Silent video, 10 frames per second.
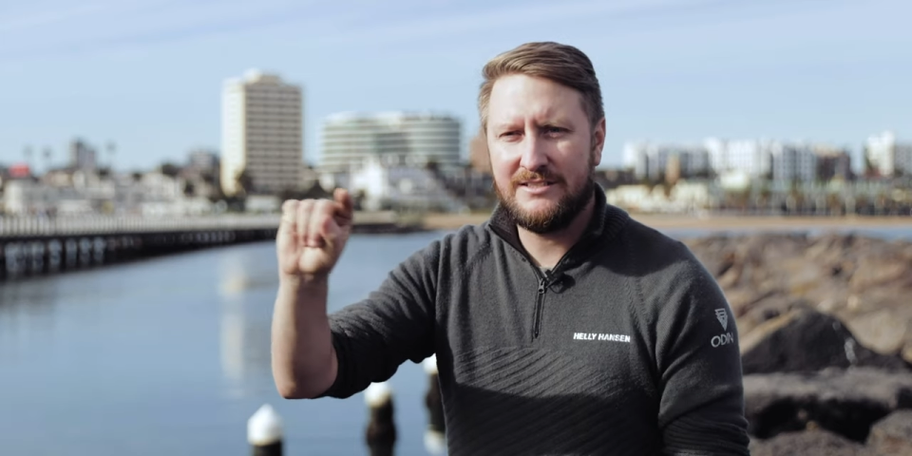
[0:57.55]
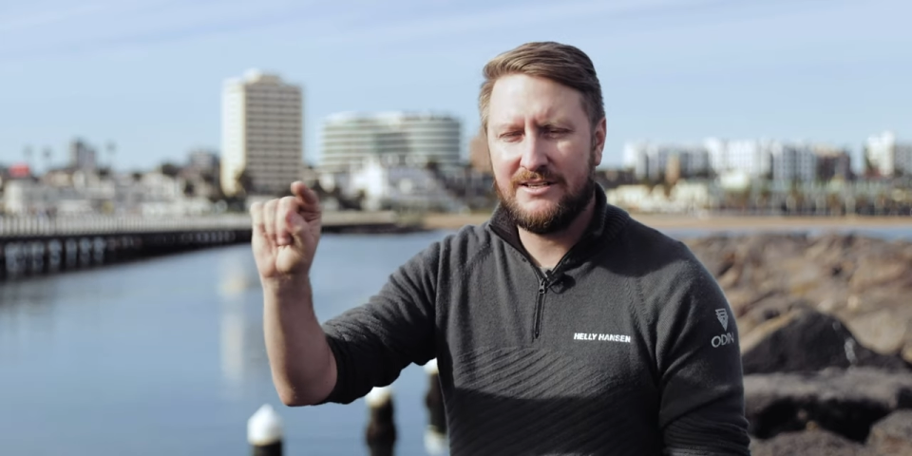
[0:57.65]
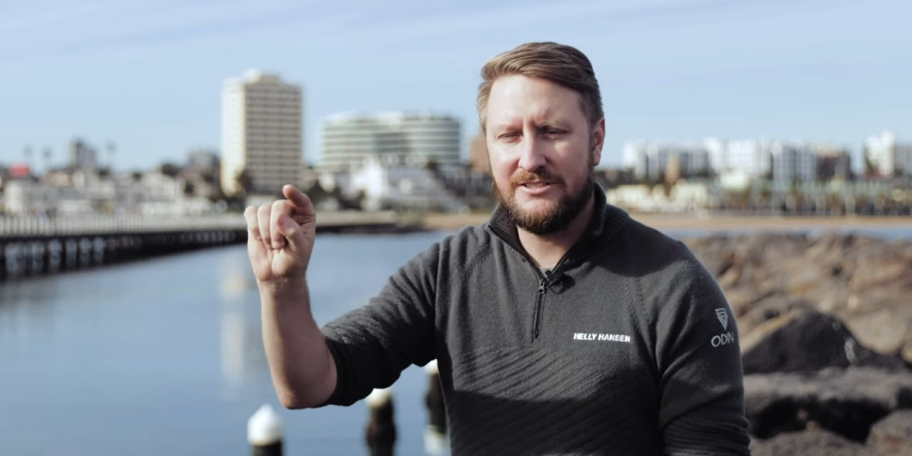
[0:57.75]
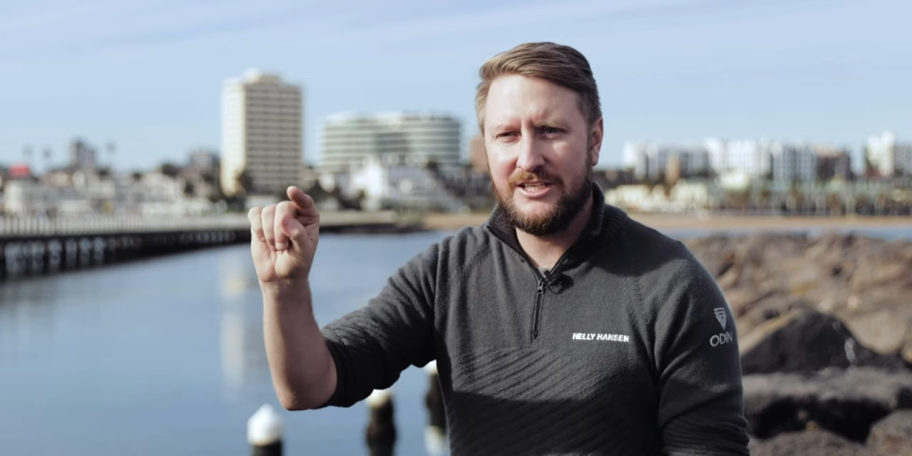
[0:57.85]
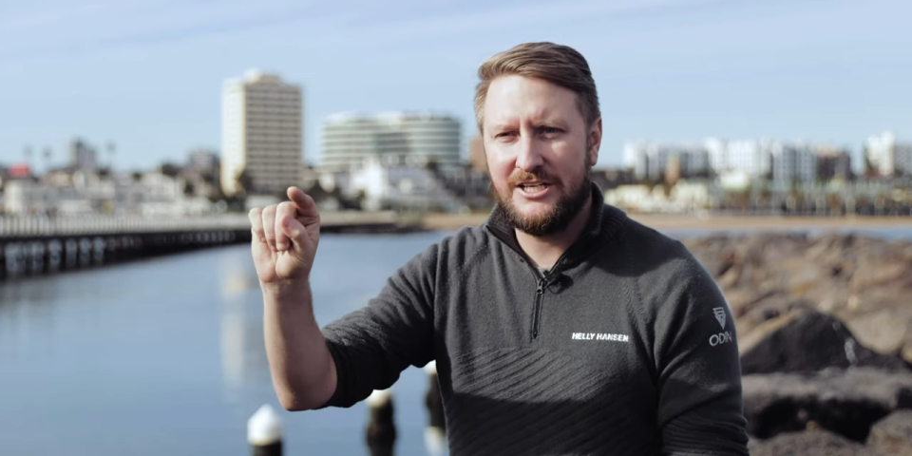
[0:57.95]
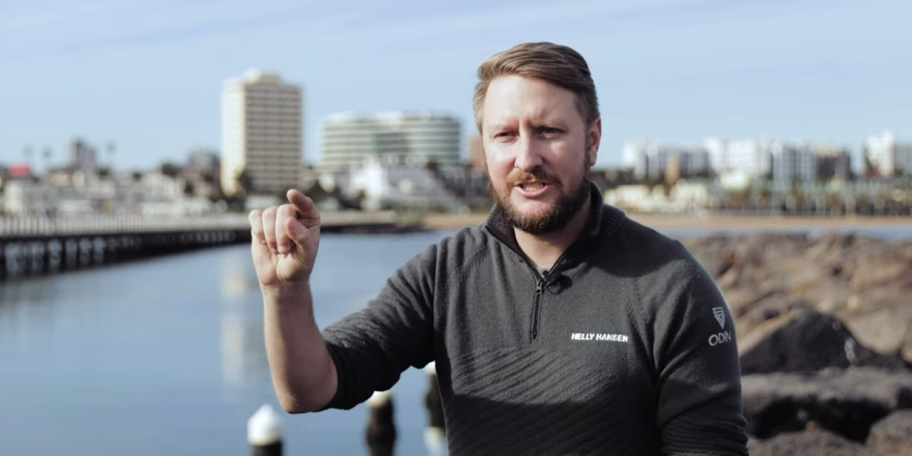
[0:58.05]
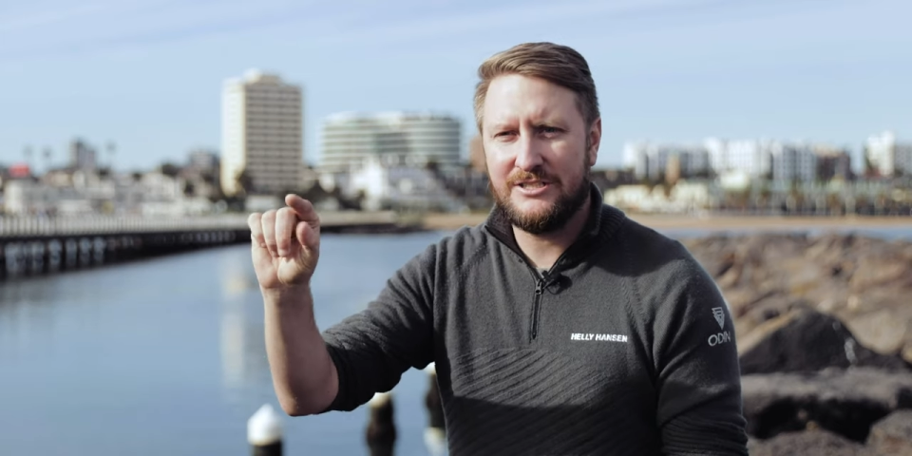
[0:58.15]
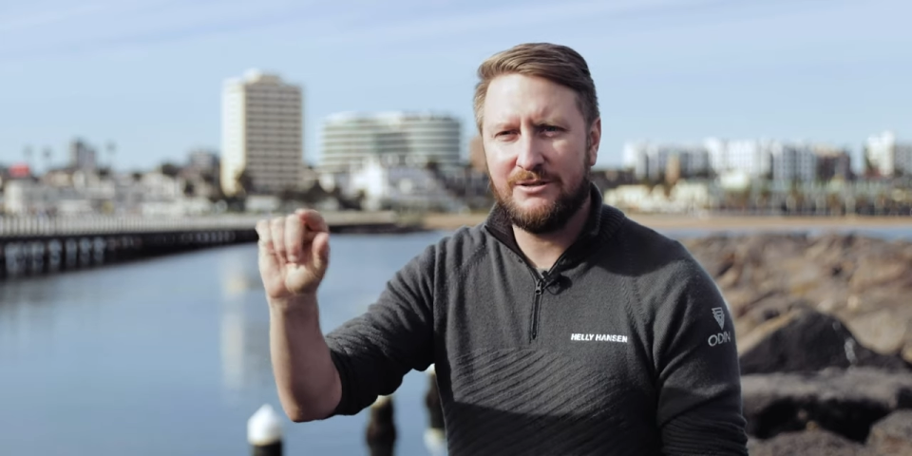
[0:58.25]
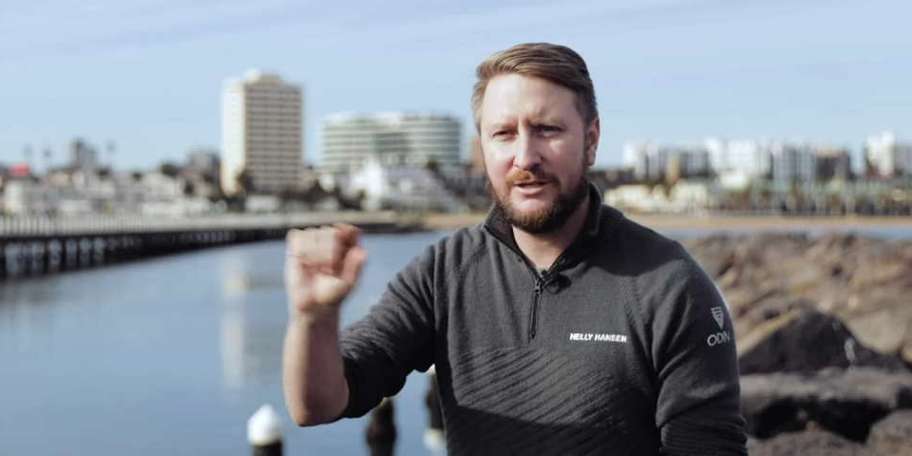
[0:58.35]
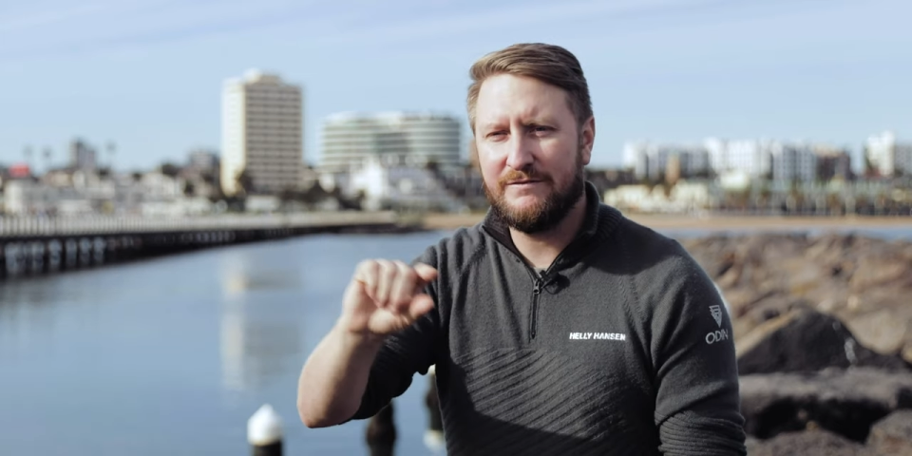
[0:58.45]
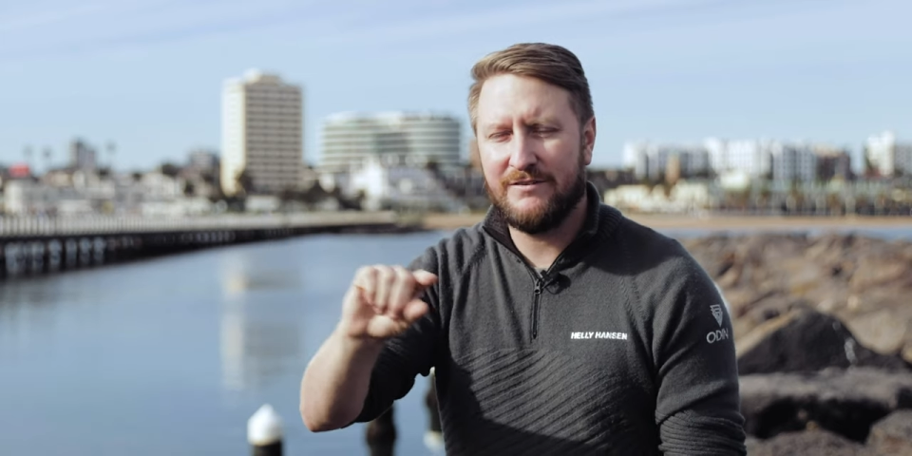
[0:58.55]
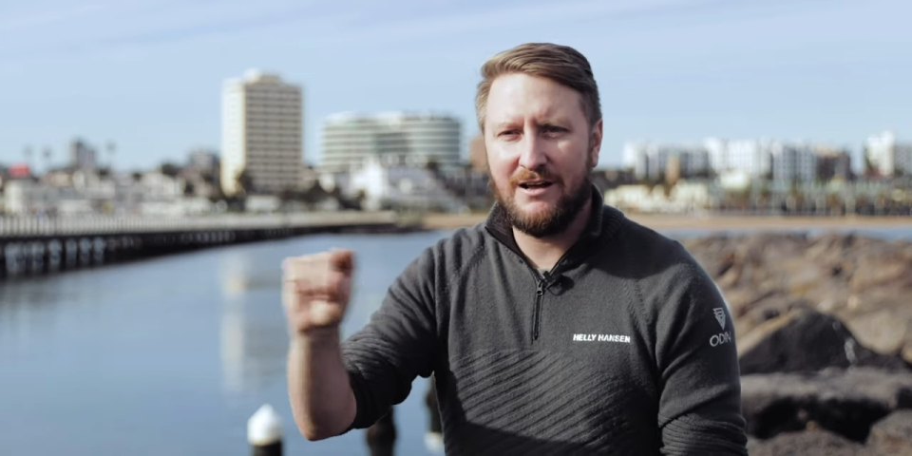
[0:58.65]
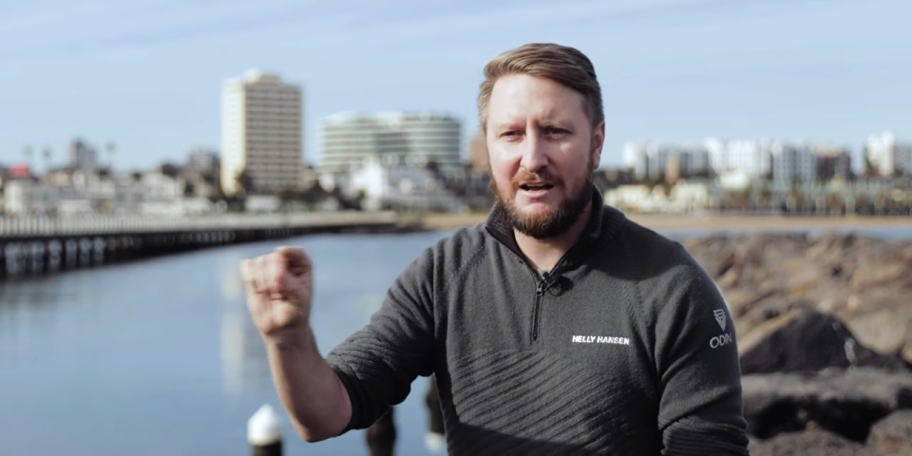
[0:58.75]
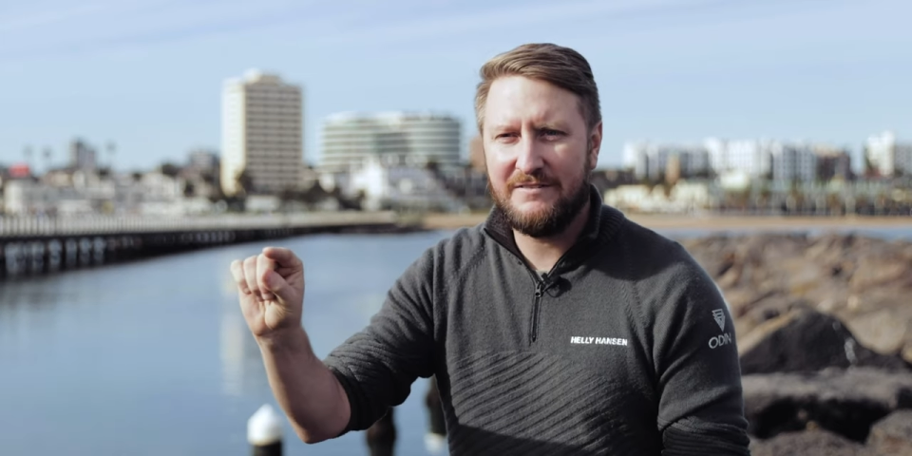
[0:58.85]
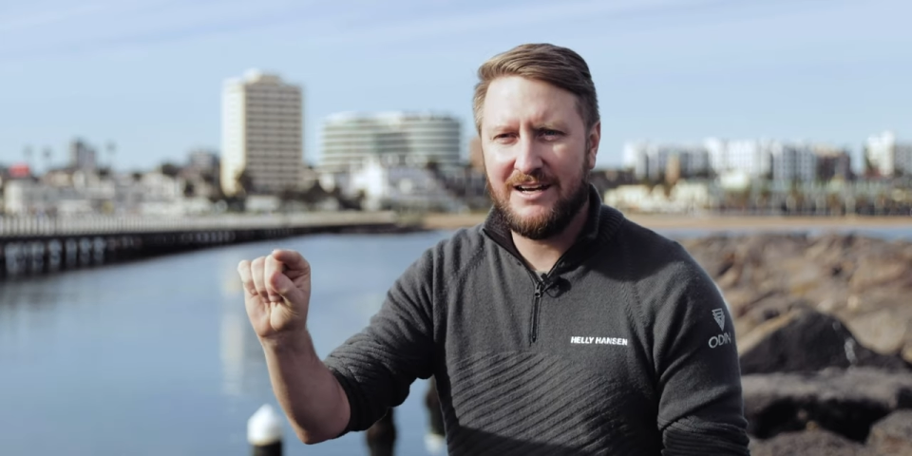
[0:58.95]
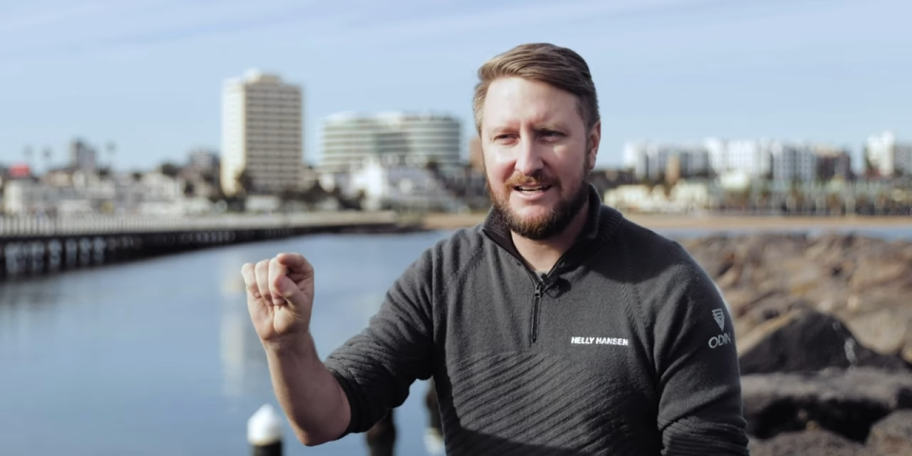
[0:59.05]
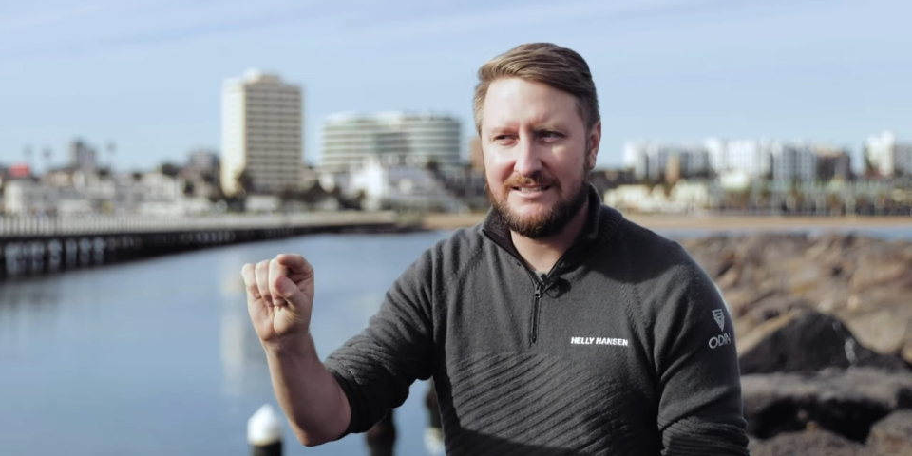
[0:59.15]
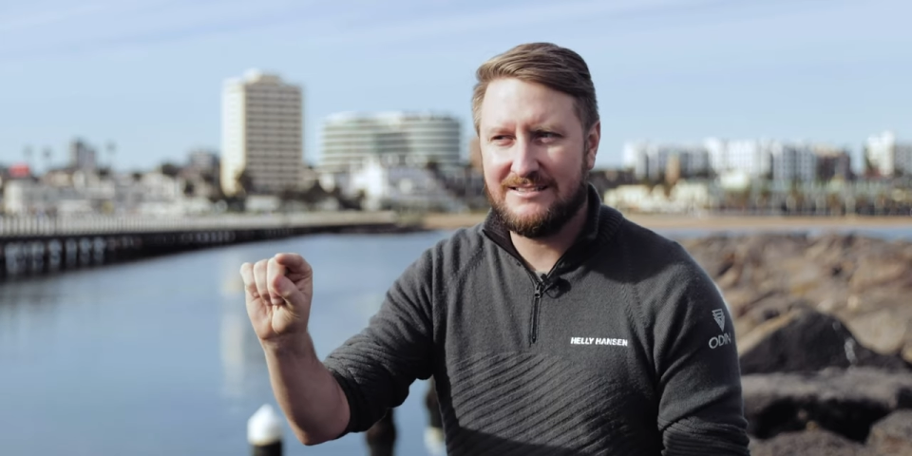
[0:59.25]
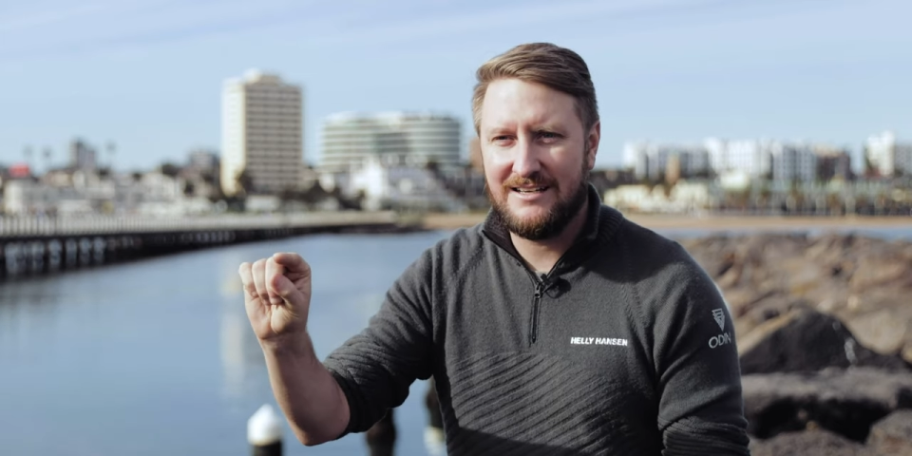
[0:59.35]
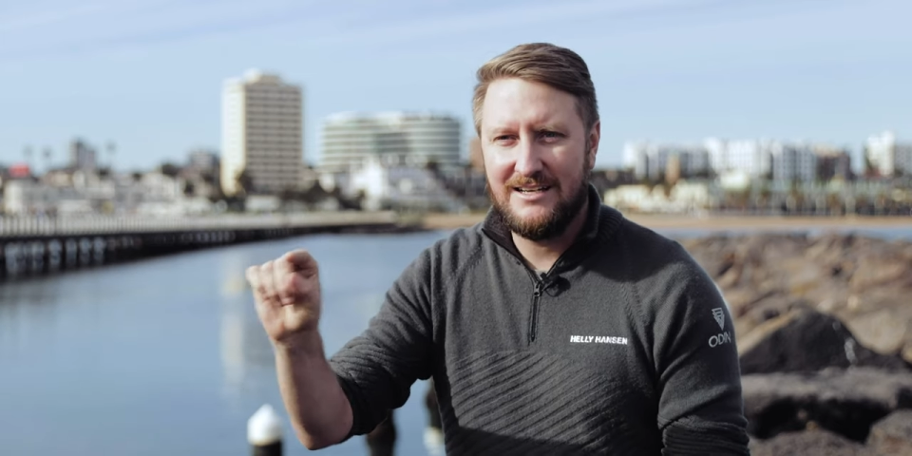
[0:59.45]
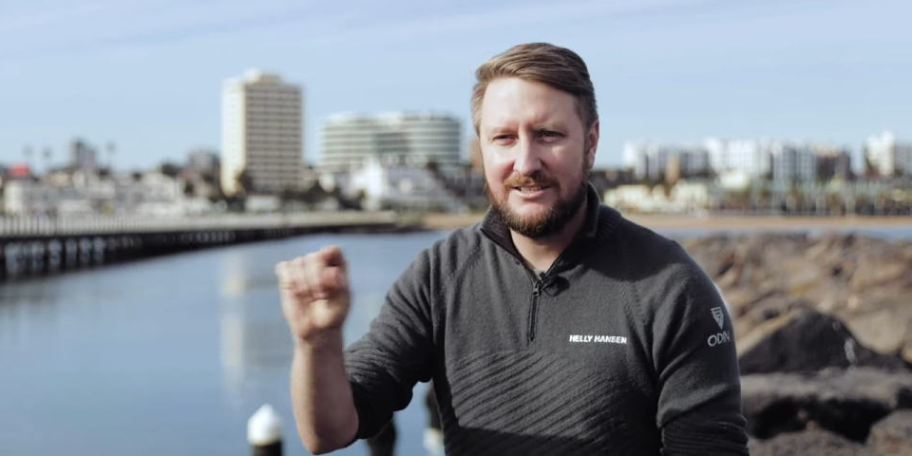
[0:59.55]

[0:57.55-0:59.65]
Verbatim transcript: Association looking for lifeguards